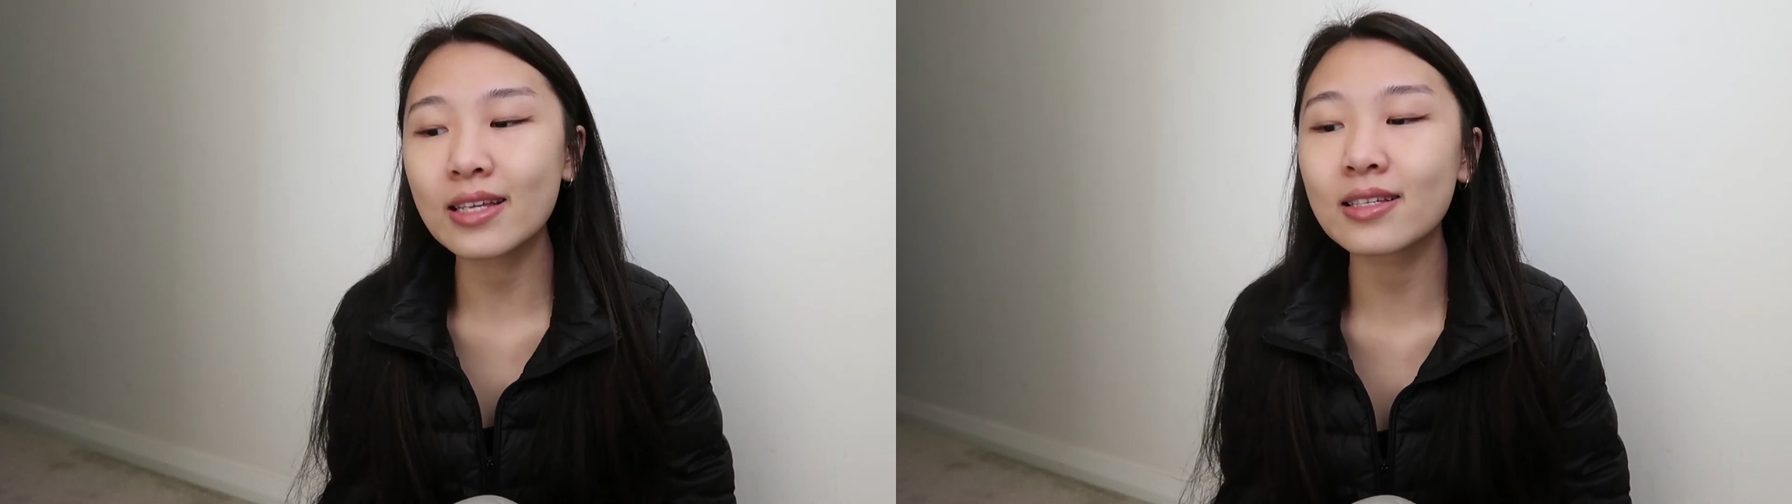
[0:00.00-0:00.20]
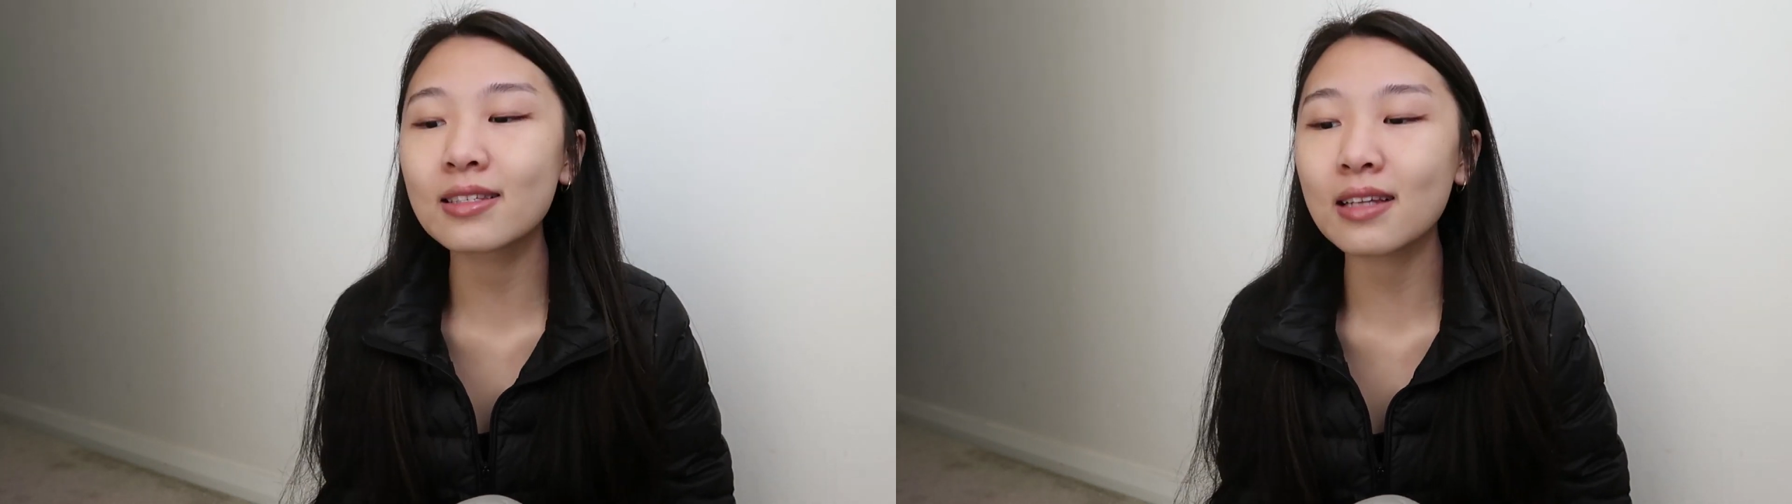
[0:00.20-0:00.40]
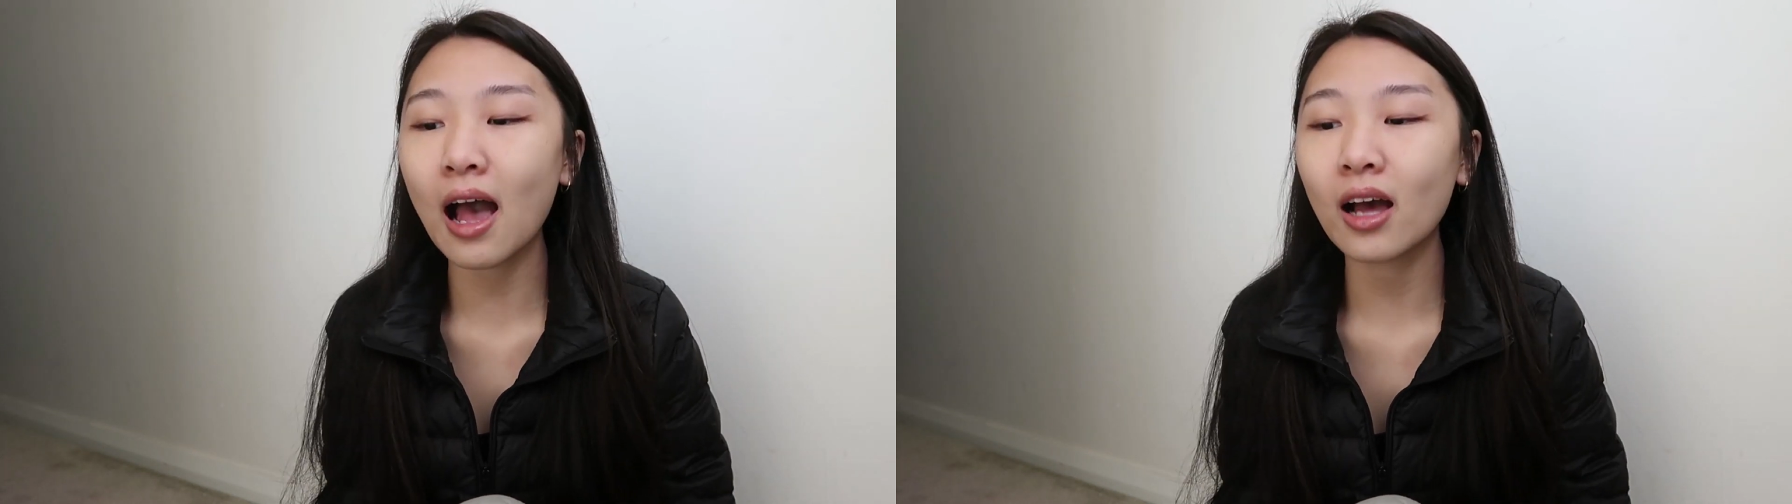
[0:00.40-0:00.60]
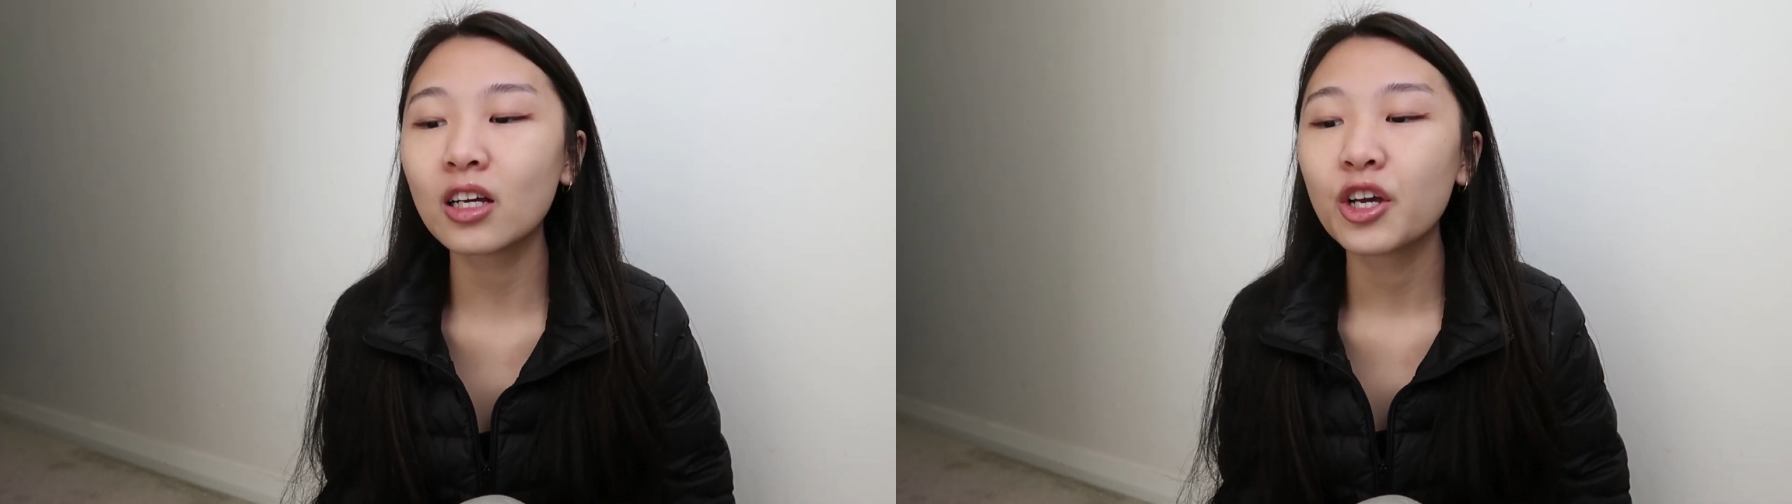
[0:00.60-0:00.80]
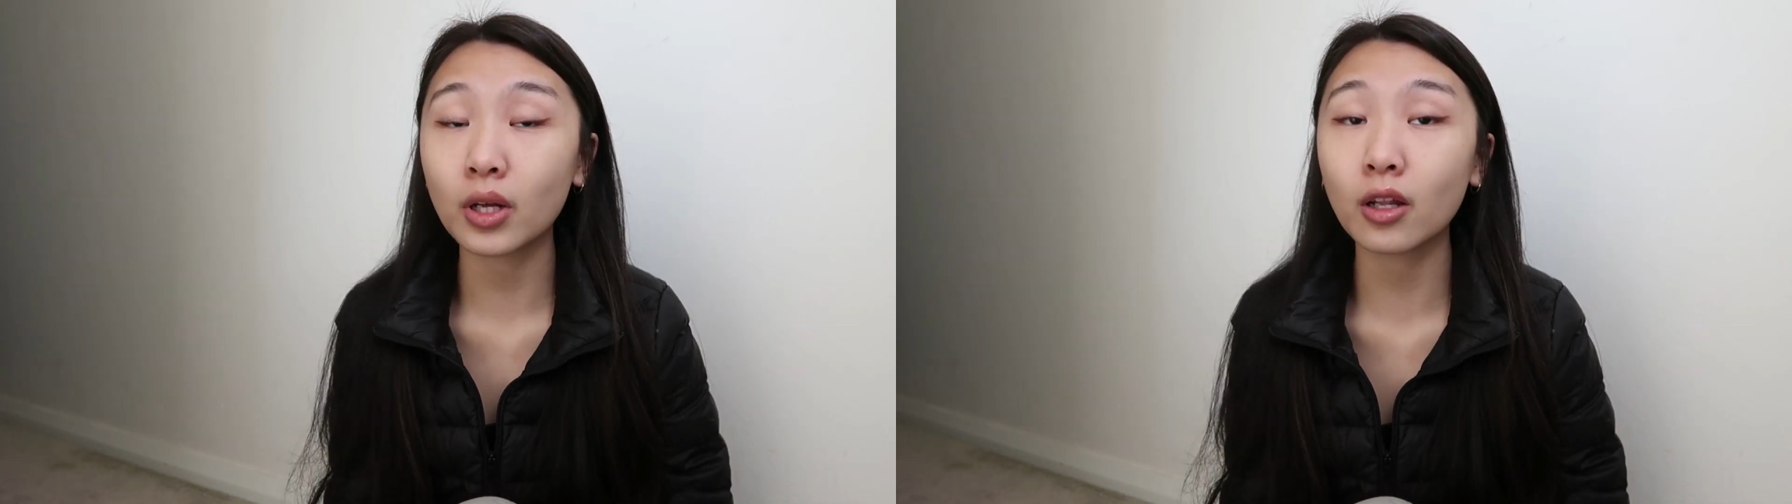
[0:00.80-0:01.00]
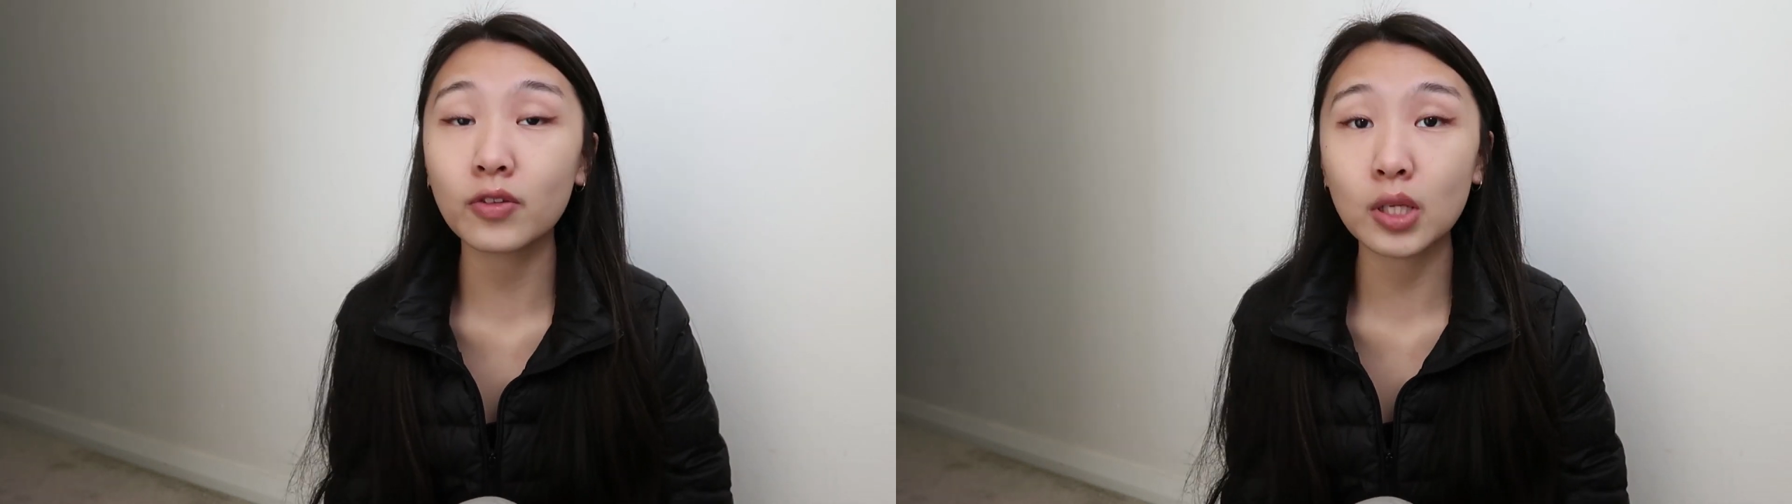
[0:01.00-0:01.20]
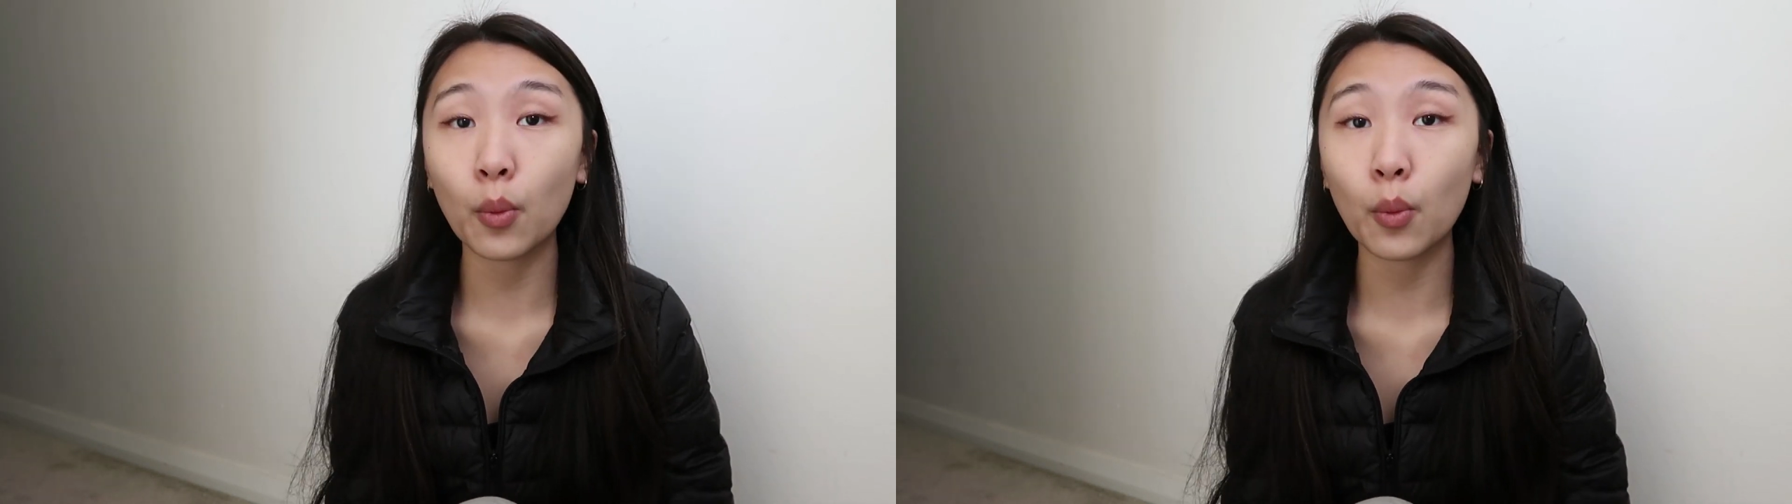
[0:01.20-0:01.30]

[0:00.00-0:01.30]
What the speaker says: is that a lot of